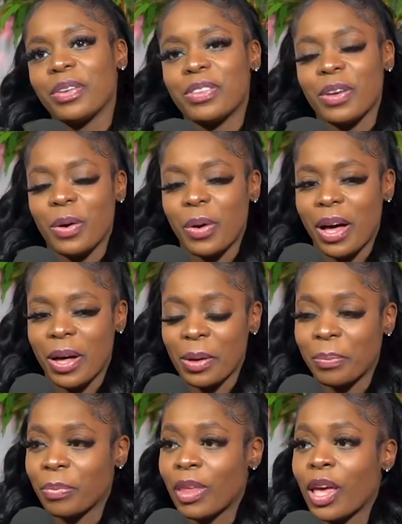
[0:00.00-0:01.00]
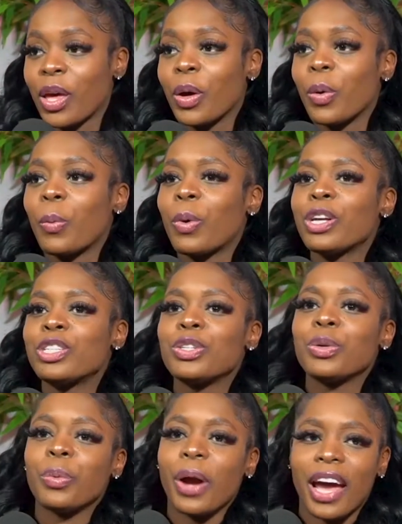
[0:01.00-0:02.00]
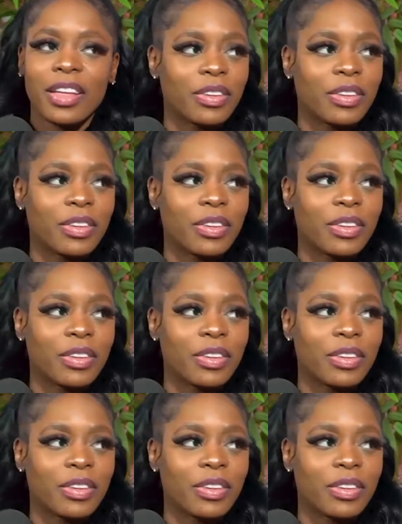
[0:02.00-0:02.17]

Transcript: So, would you rather?